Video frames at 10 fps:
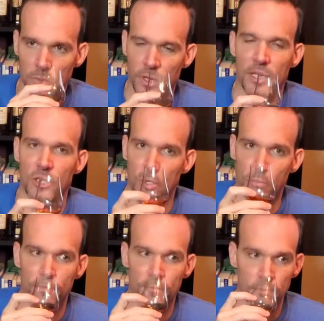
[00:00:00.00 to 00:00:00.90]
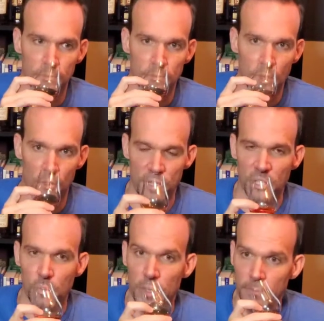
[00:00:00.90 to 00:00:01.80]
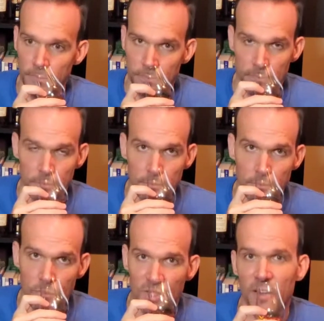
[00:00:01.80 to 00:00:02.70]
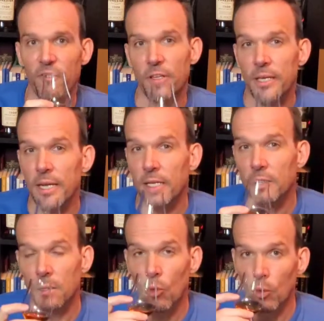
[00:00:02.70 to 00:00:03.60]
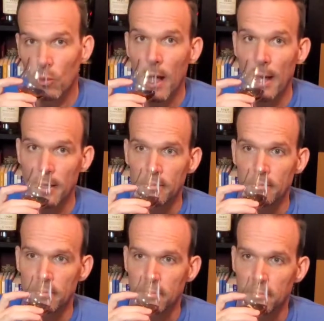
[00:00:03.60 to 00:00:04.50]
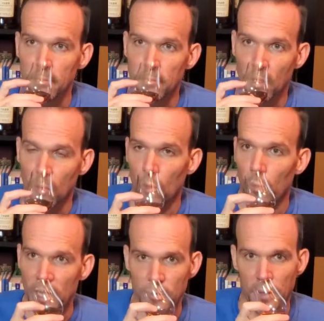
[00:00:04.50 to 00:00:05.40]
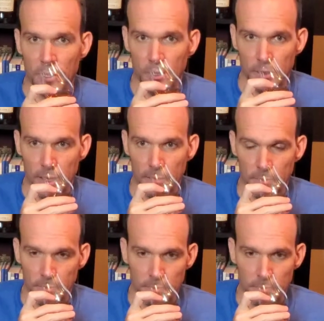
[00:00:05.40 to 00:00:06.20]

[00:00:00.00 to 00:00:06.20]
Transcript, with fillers: Okay, so on this one, definitely getting a little more rye, a little more rye spice on that.